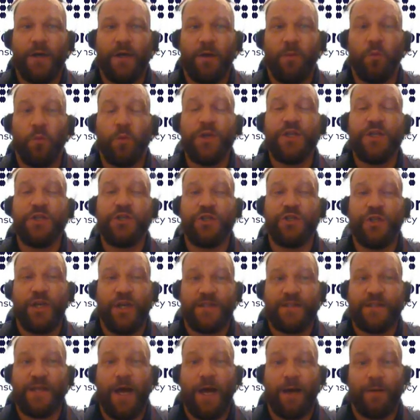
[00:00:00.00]
Uh, we
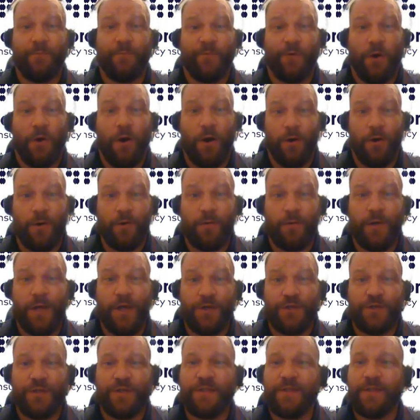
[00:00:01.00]
just got them for our
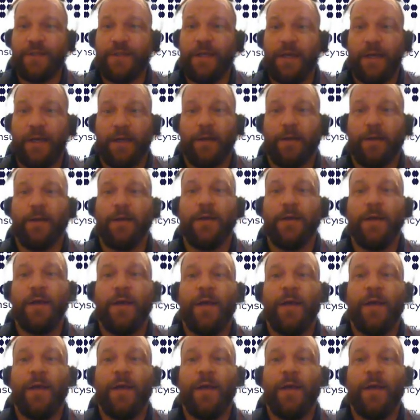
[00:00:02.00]
agency, and